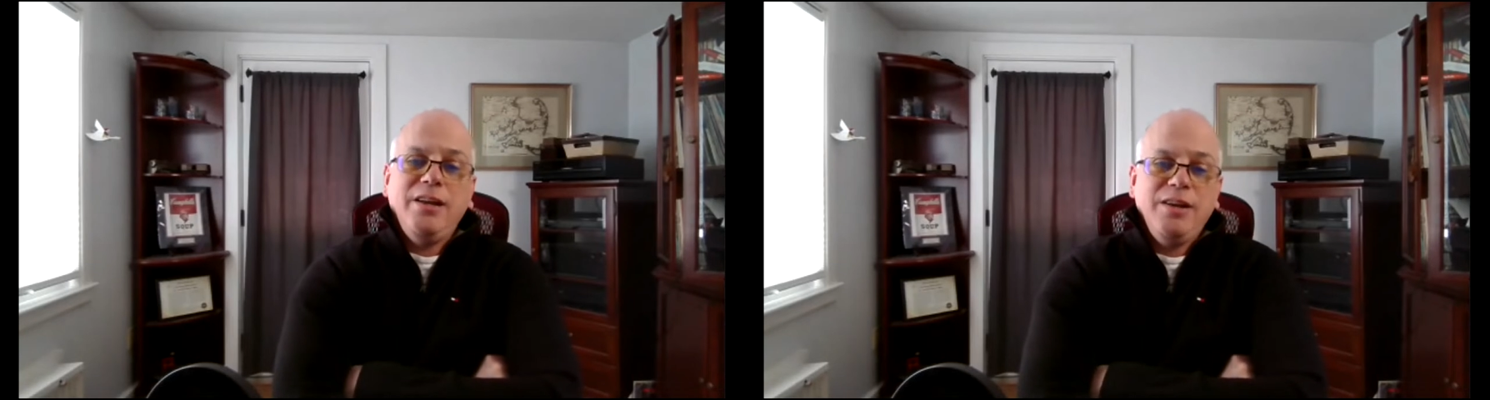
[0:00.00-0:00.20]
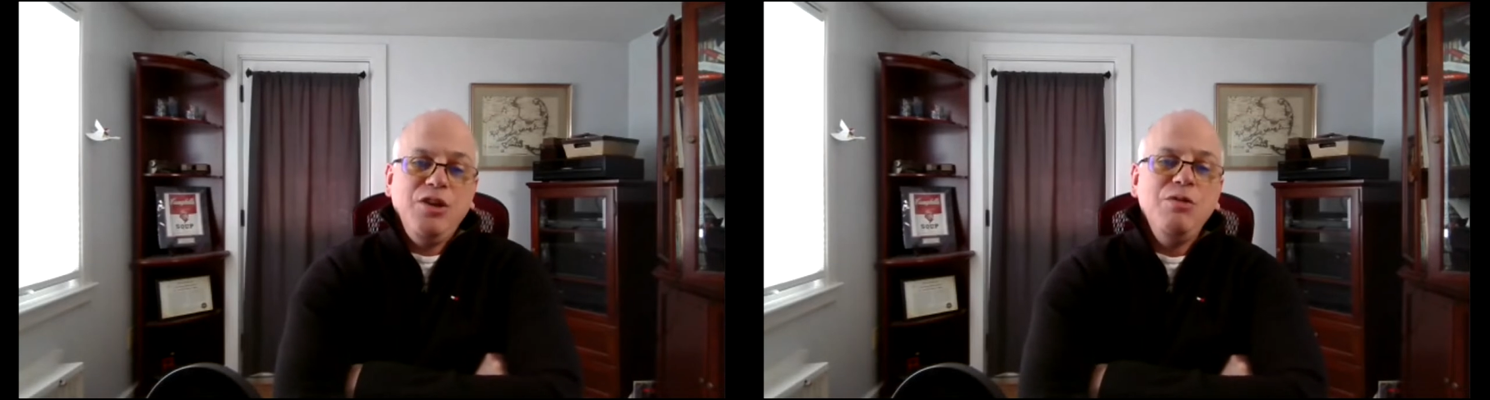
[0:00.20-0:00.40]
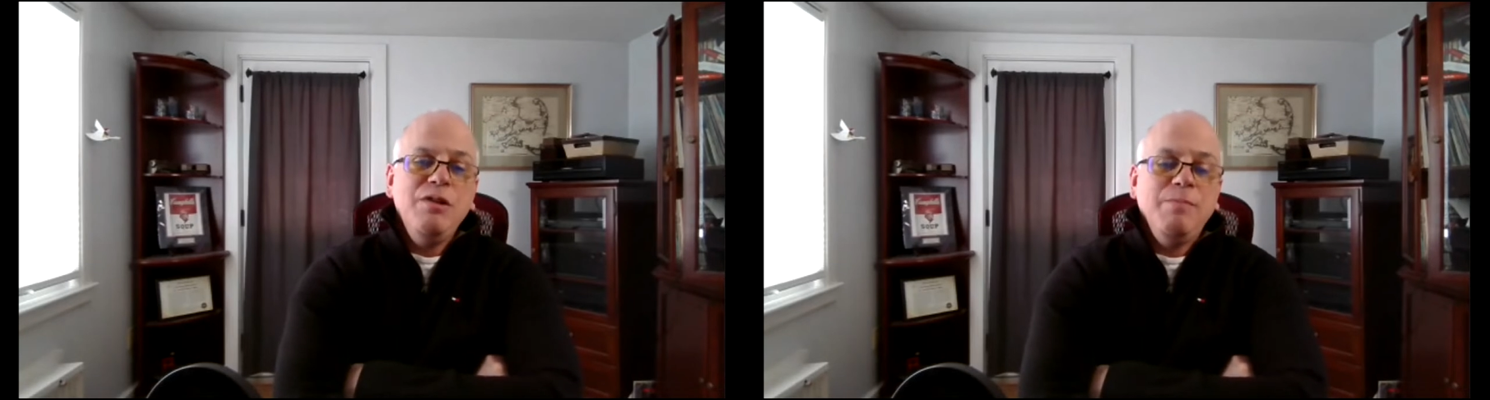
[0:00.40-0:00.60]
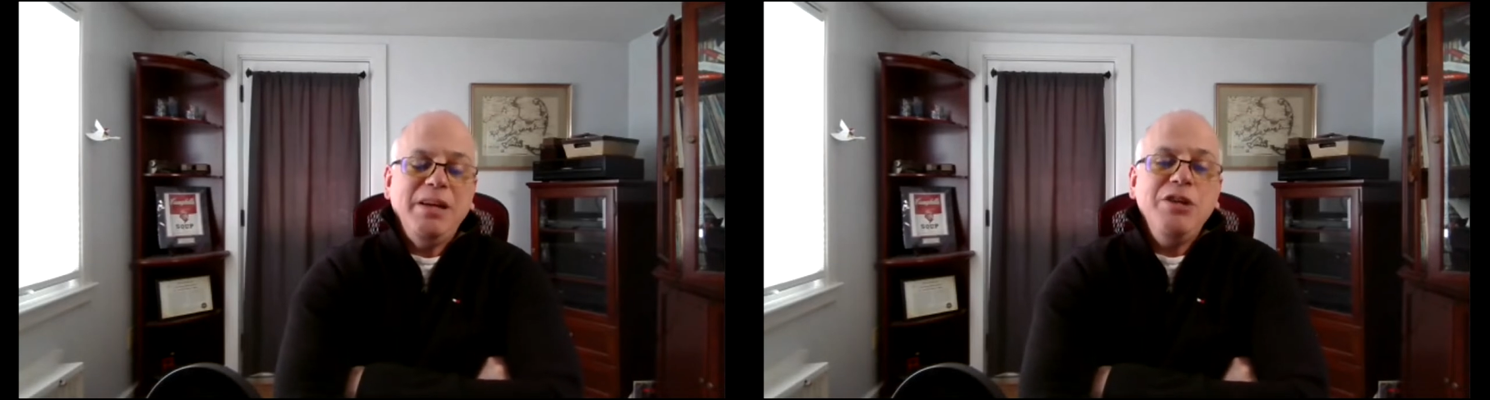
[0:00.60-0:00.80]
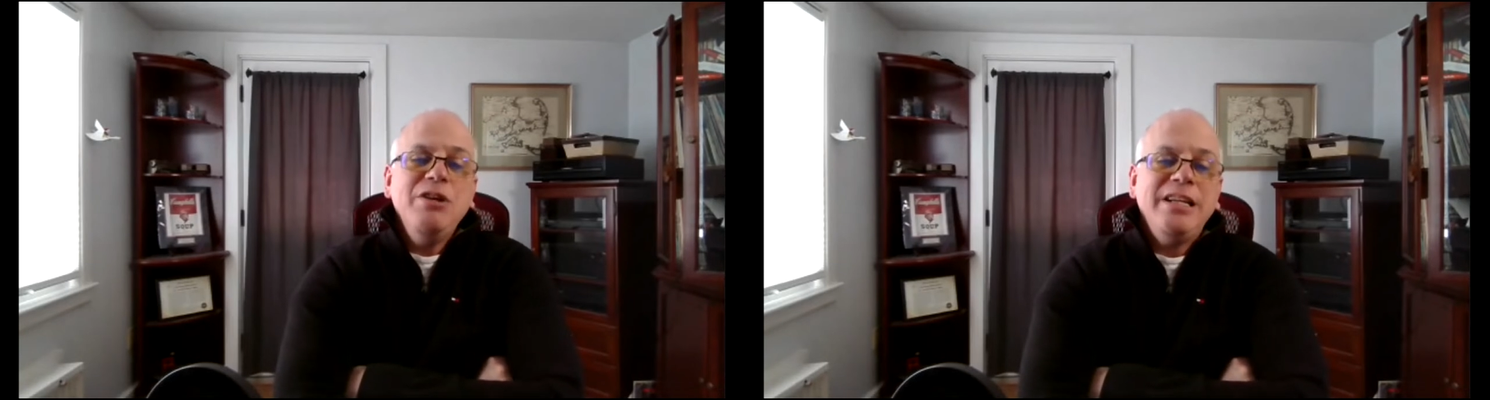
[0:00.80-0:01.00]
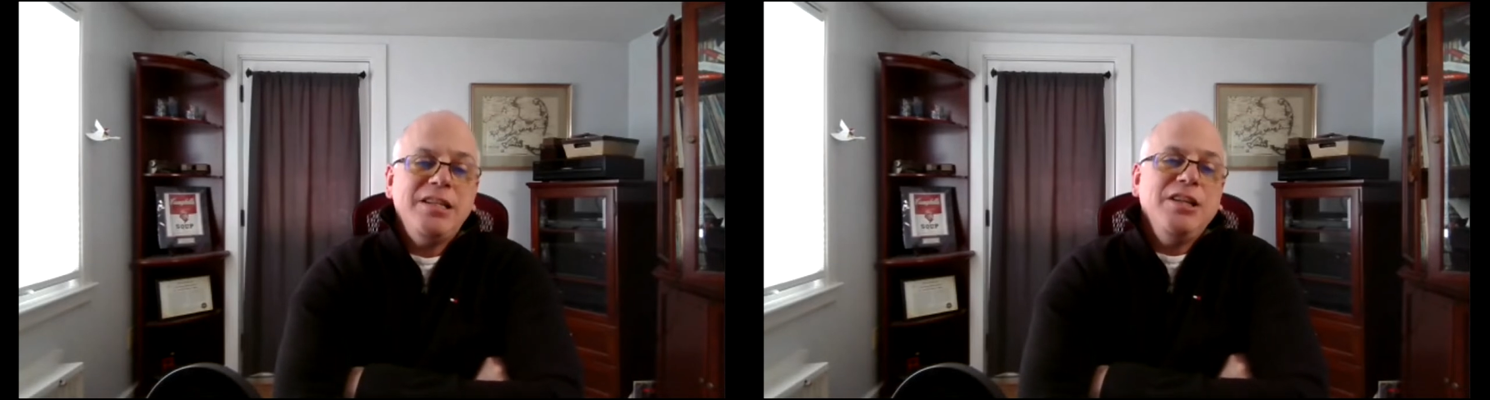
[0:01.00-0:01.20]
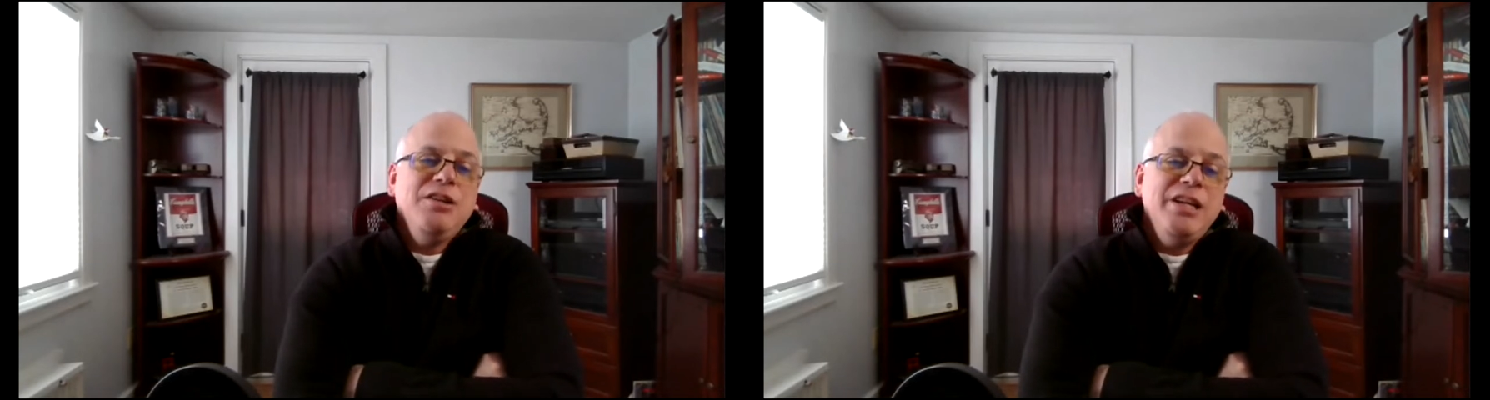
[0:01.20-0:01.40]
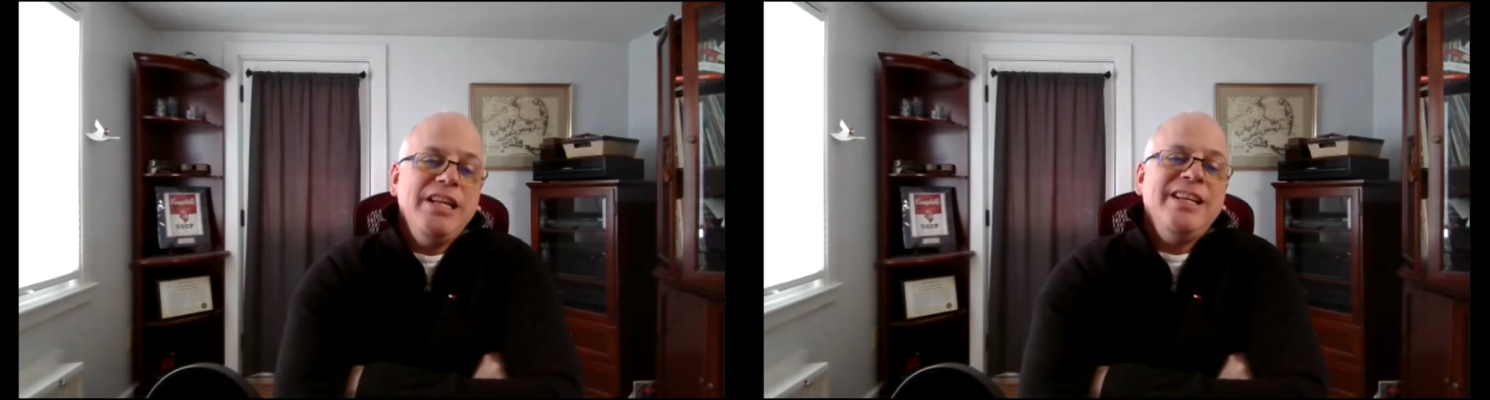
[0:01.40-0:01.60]
it
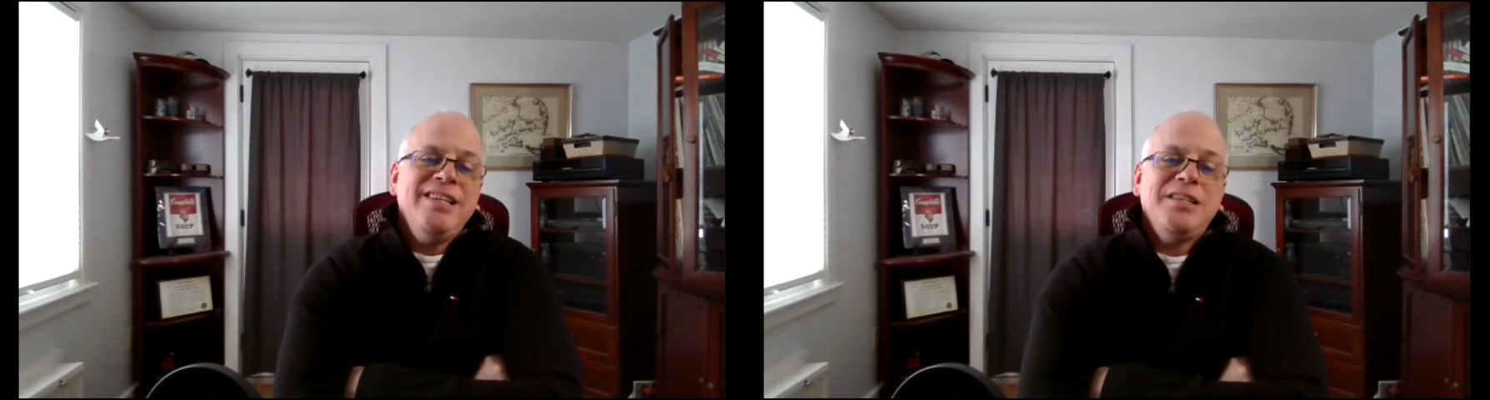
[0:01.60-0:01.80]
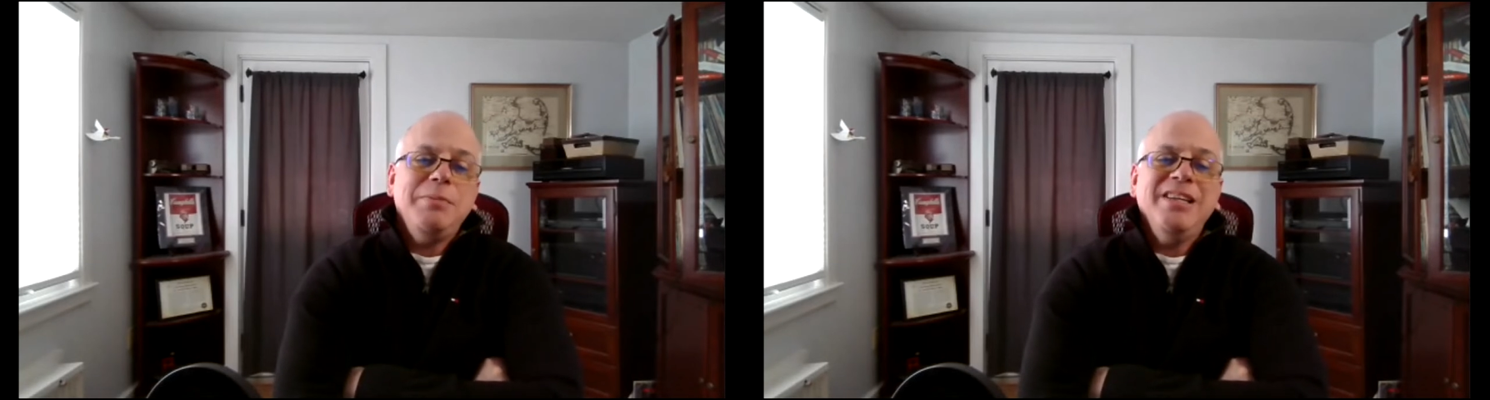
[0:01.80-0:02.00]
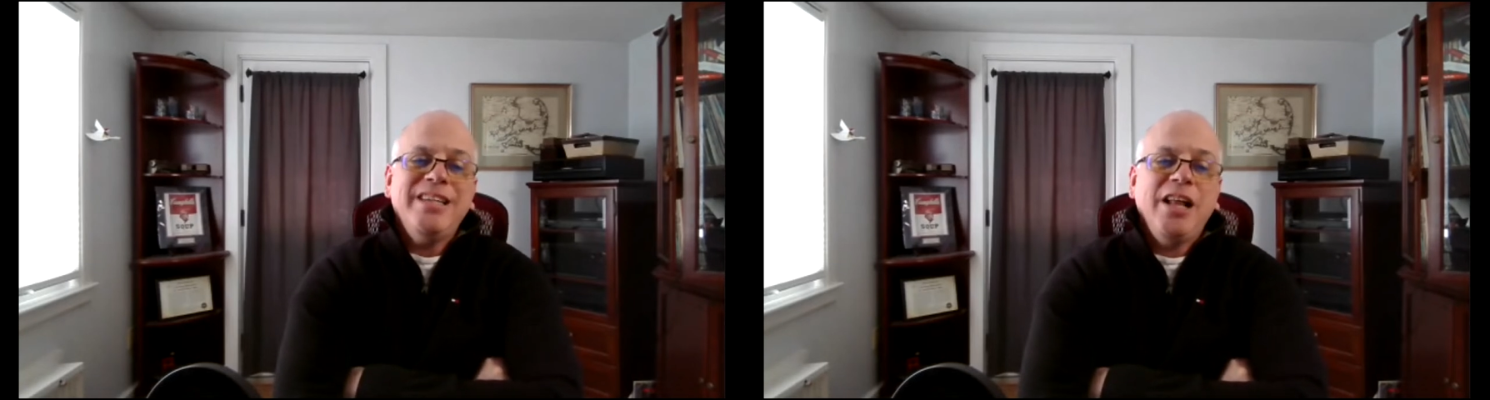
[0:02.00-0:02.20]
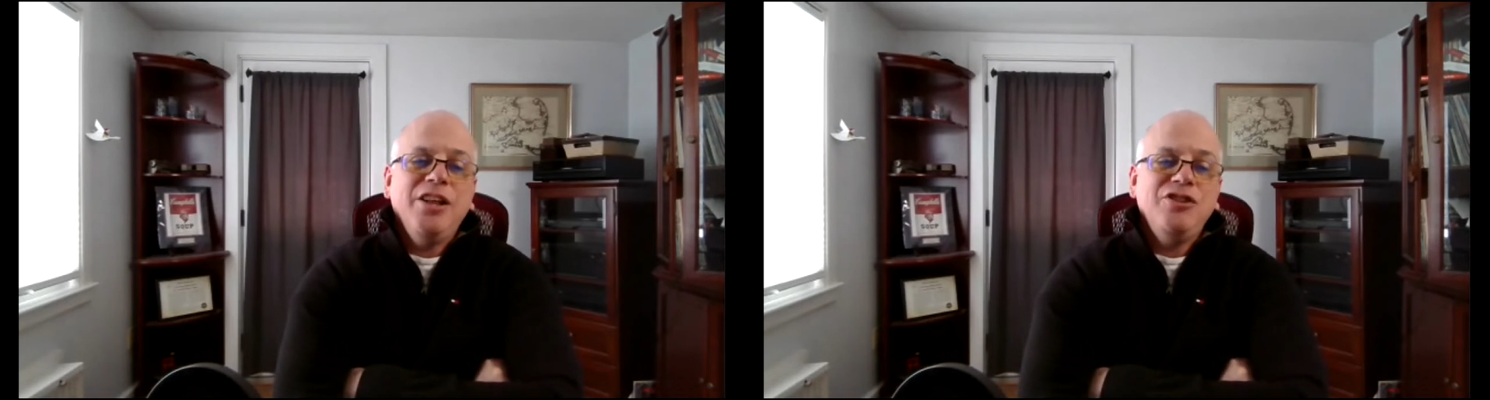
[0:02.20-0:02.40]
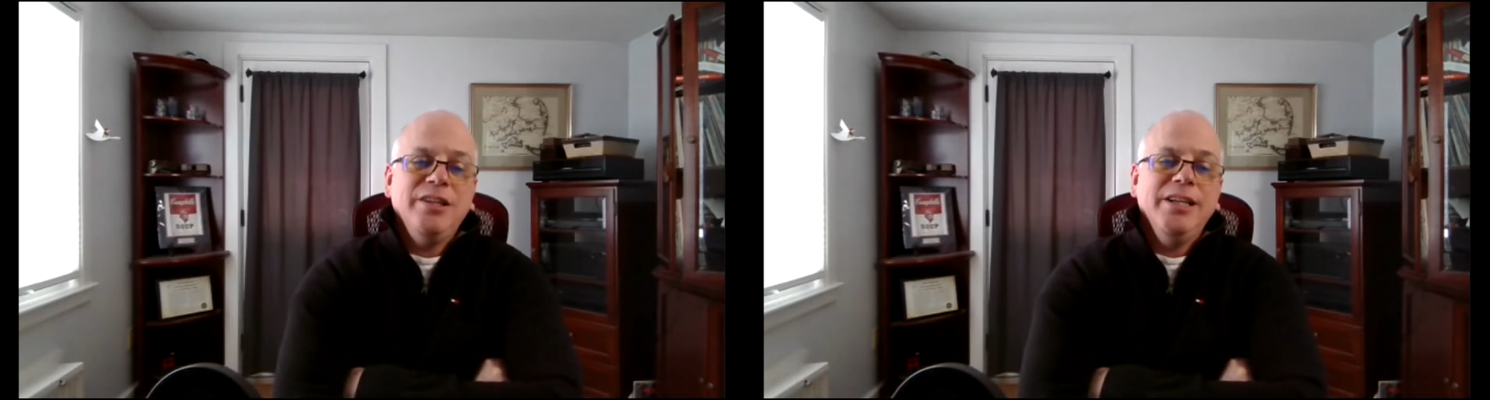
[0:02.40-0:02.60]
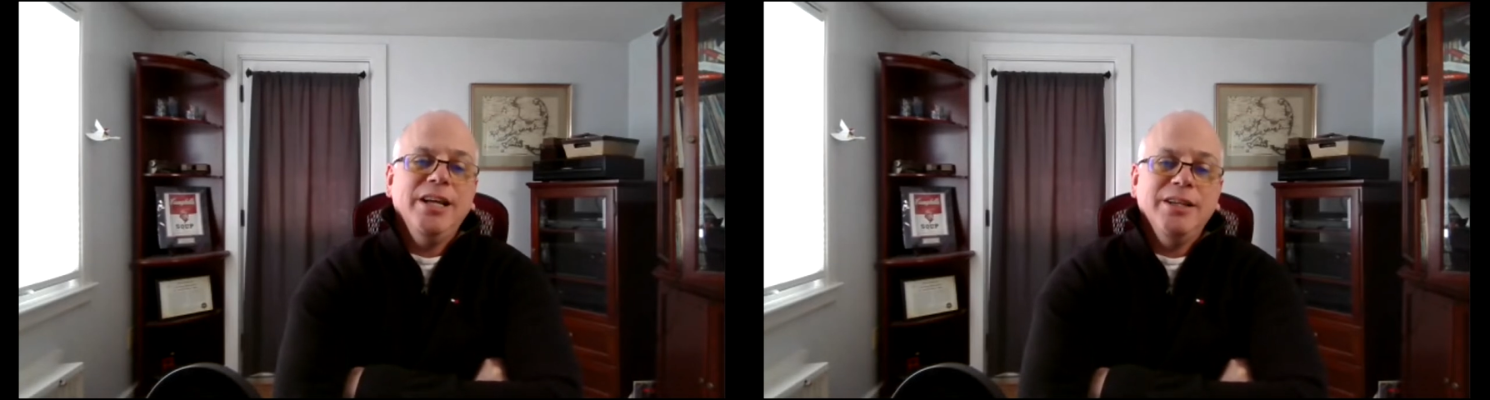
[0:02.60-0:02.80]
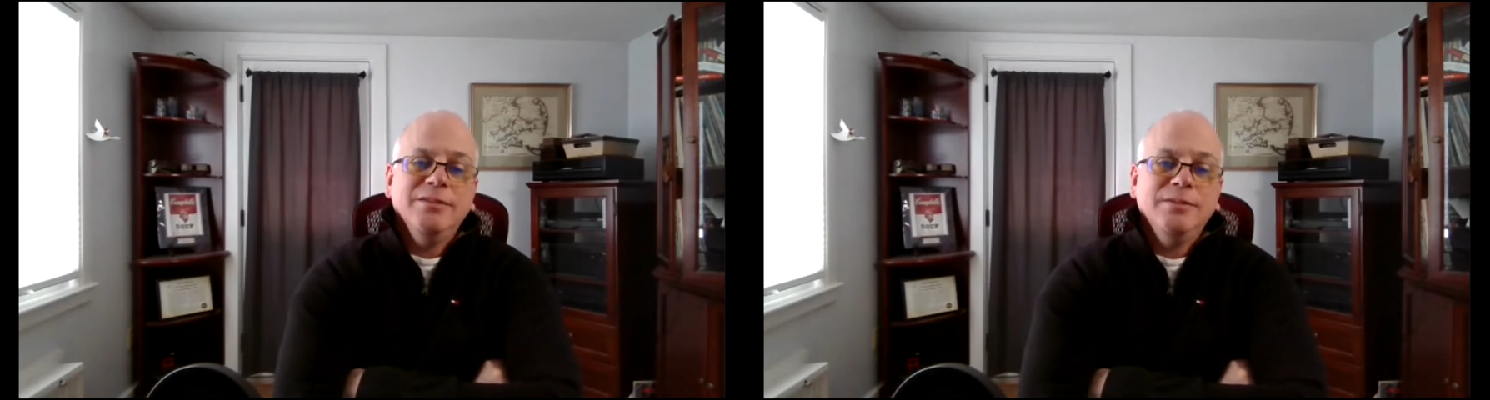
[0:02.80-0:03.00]
needs to be intelligently done.